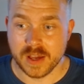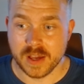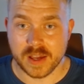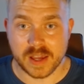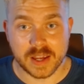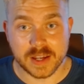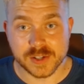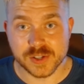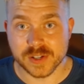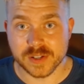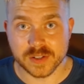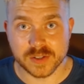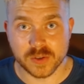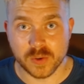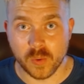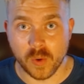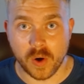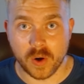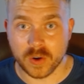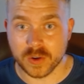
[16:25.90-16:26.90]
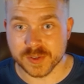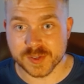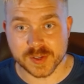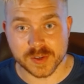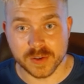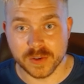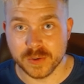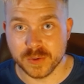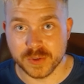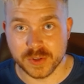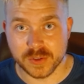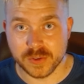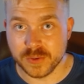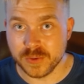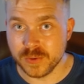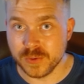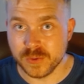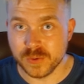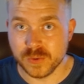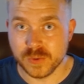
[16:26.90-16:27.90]
agent to also
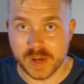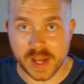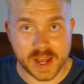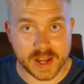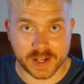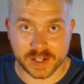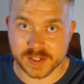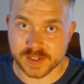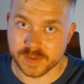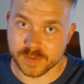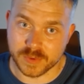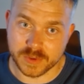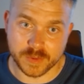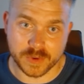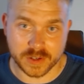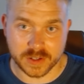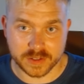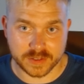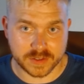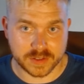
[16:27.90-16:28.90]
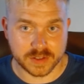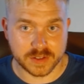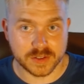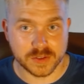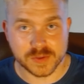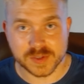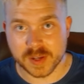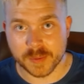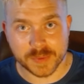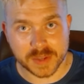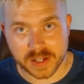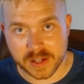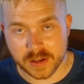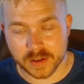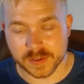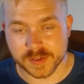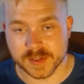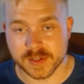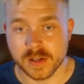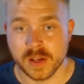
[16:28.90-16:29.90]
do X, we want it to do something
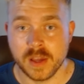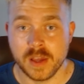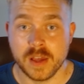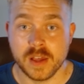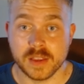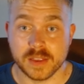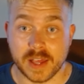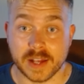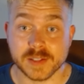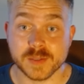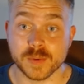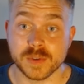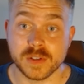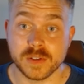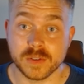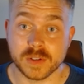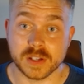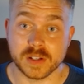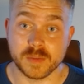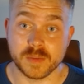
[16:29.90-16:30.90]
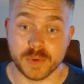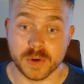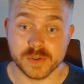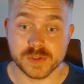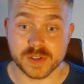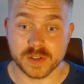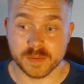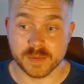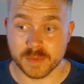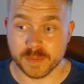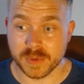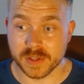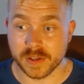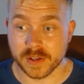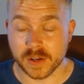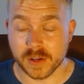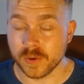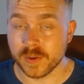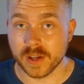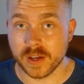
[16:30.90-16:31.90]
else. That's when you can approach them and be
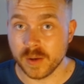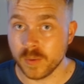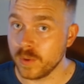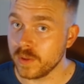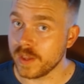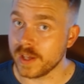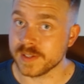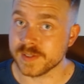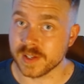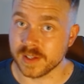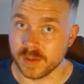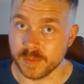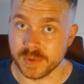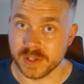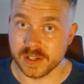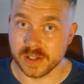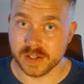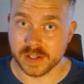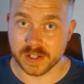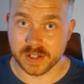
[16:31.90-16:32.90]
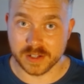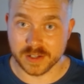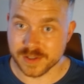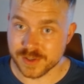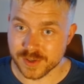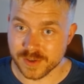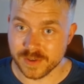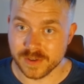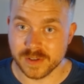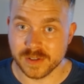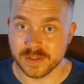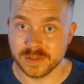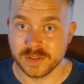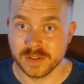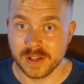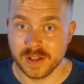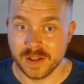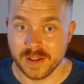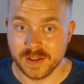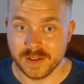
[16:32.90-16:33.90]
like, okay, well, that's going to be an additional,
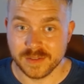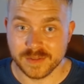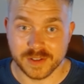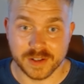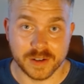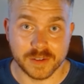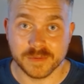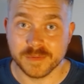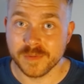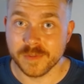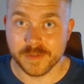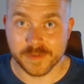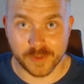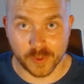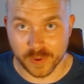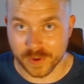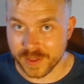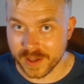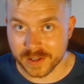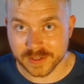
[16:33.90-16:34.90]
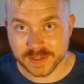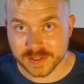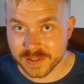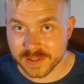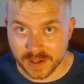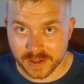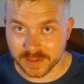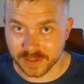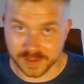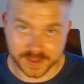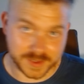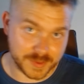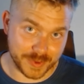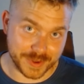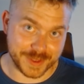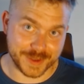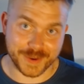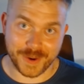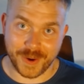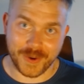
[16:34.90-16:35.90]
$4,000 with
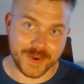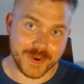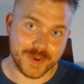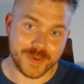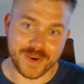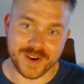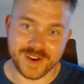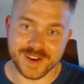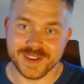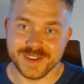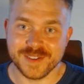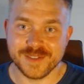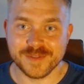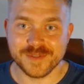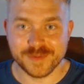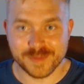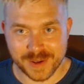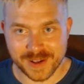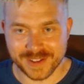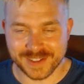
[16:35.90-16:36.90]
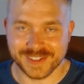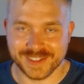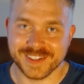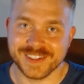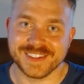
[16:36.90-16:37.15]
an ROI of, you